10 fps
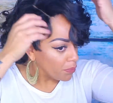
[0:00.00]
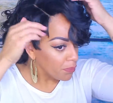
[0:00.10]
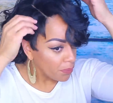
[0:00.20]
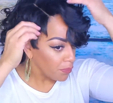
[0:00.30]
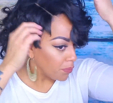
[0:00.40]

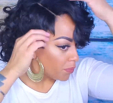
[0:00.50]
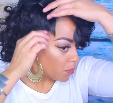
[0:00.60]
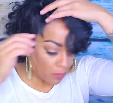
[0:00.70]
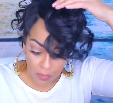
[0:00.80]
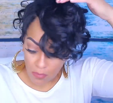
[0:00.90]

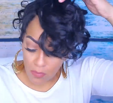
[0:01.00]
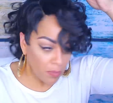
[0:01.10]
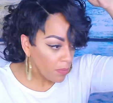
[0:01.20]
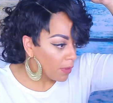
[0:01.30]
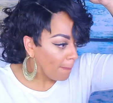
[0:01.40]

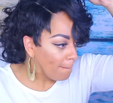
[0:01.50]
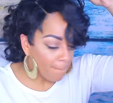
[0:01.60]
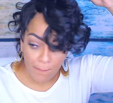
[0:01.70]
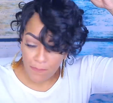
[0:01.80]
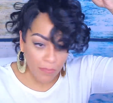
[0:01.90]

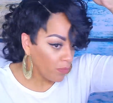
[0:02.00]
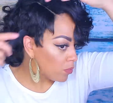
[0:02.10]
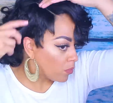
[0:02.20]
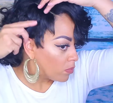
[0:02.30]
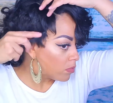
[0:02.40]

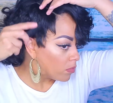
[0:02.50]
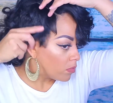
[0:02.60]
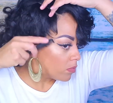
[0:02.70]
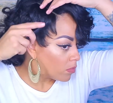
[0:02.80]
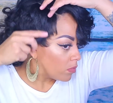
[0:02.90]

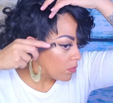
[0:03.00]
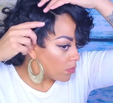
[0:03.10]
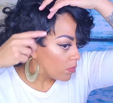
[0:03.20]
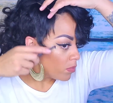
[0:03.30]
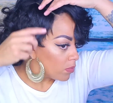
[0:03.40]

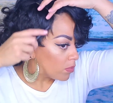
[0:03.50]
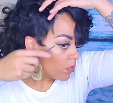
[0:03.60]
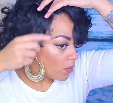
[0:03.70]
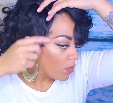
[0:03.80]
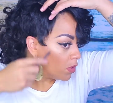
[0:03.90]

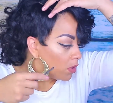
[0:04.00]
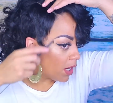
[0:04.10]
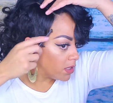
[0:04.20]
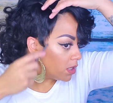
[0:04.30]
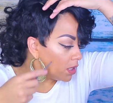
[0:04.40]

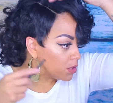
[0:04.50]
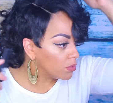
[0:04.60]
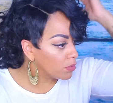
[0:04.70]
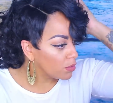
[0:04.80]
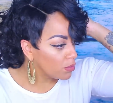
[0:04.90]

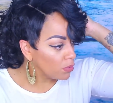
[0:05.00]
(silence)